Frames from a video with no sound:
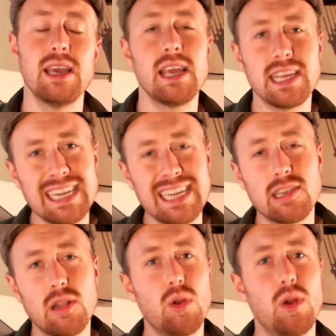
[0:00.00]
You need to
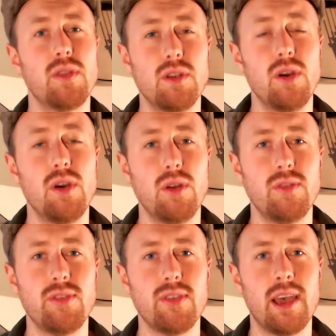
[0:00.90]
look at the
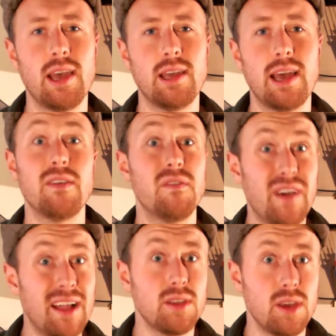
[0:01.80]
notes and the
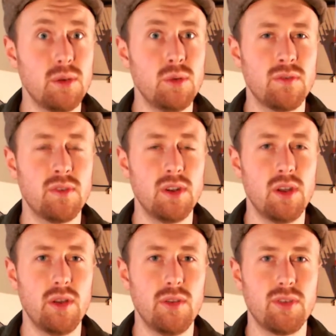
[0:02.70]
values of the
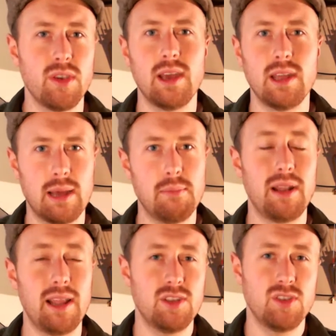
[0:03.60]
notes and
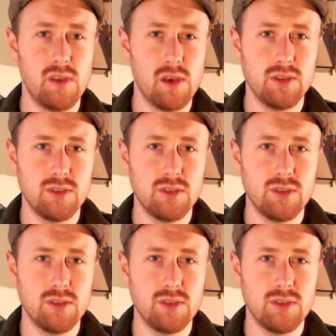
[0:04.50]
play to those.